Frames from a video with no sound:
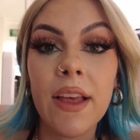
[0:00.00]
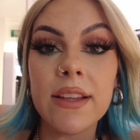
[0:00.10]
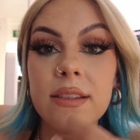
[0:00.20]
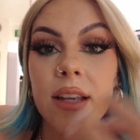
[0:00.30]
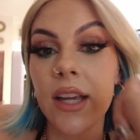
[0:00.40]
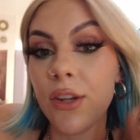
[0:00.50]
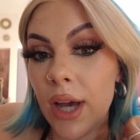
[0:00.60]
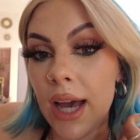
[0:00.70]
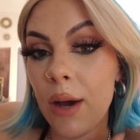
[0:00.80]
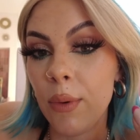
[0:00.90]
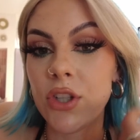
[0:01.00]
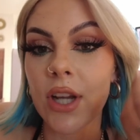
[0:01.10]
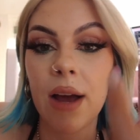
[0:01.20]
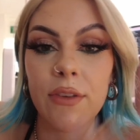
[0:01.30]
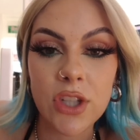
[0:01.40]
that's in your hair once you
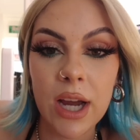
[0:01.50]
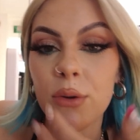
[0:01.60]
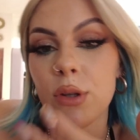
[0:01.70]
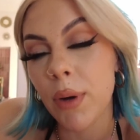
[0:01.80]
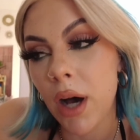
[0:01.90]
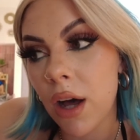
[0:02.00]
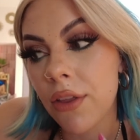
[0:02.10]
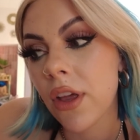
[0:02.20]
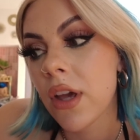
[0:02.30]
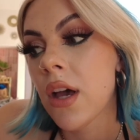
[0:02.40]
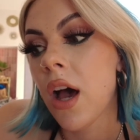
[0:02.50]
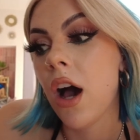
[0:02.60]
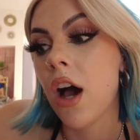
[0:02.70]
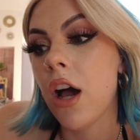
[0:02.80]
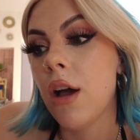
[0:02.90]
get out of the shower or the bath.
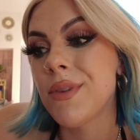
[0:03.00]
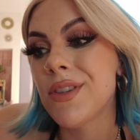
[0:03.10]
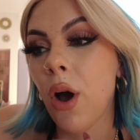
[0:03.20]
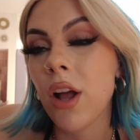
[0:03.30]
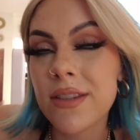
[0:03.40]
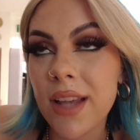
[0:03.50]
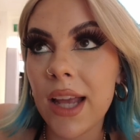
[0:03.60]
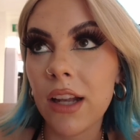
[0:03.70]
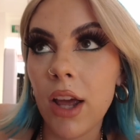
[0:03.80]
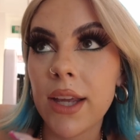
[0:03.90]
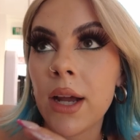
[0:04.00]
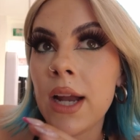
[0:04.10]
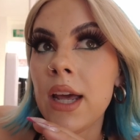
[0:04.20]
Um, so I'd say it like,